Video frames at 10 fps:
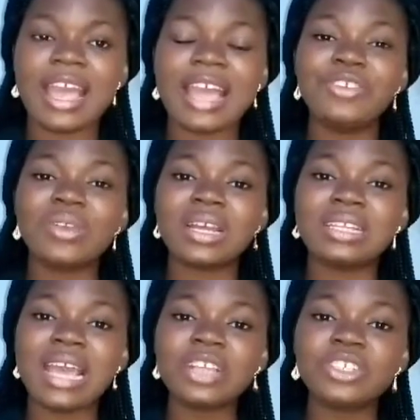And you can
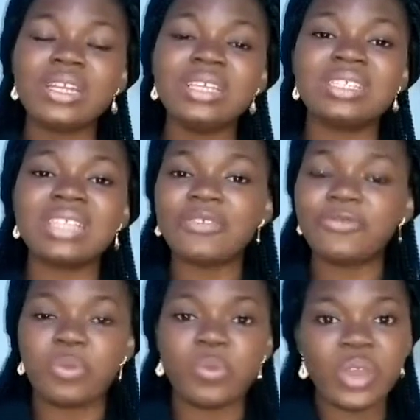actually start
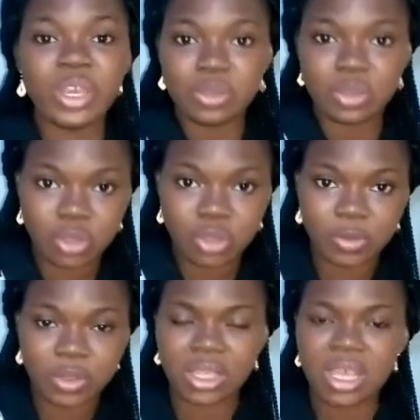from where you
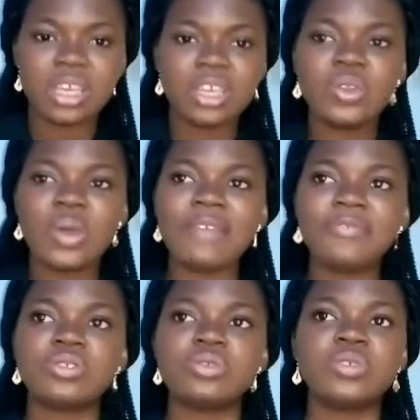stopped. You don't
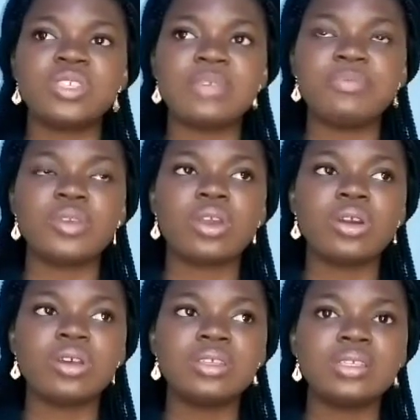have to say
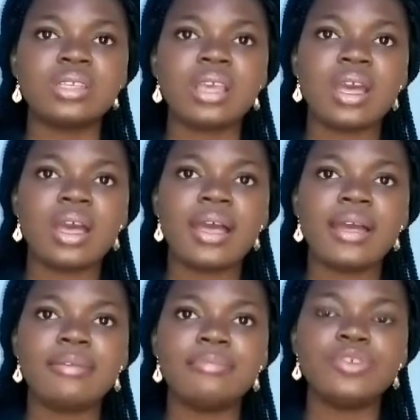because
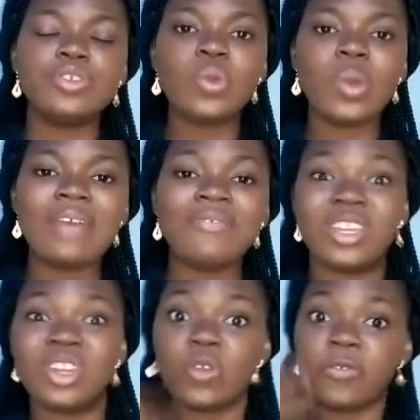you don't
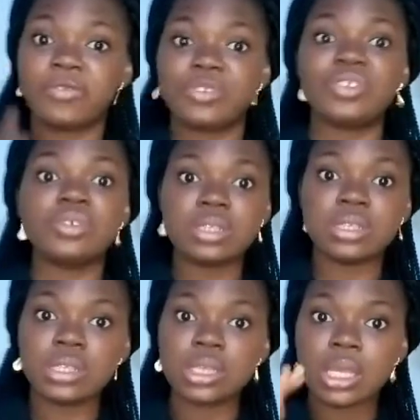have enough
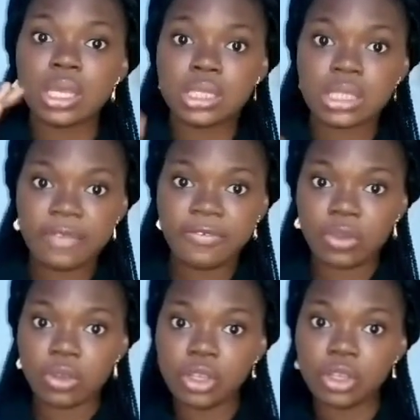resources,
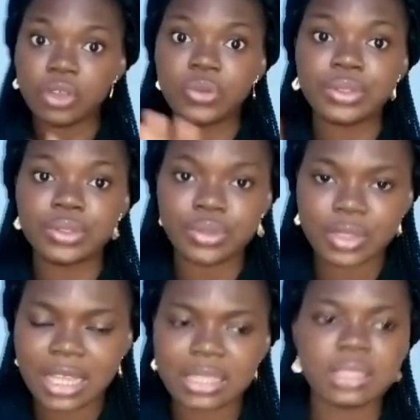therefore you don't want to
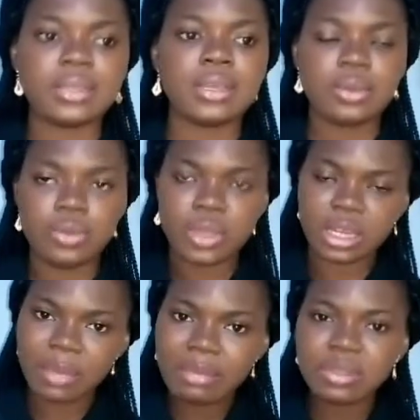start.
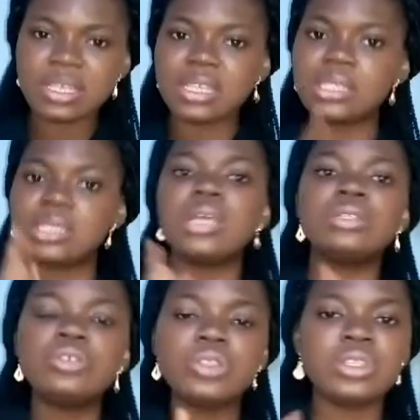Okay, Bible says,
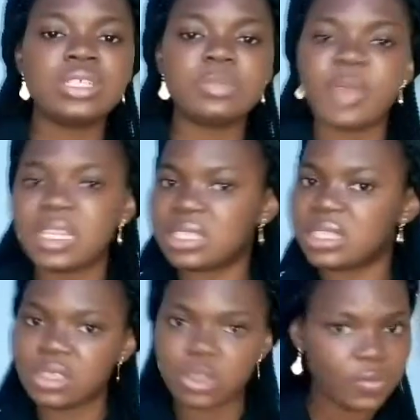do not despise
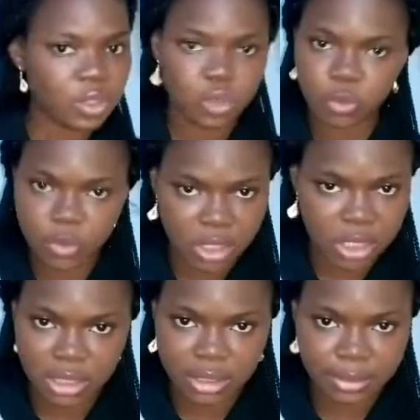the days of little
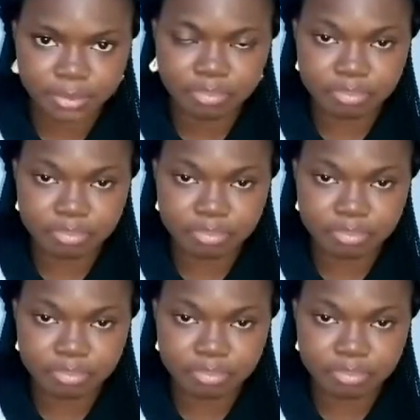beginning.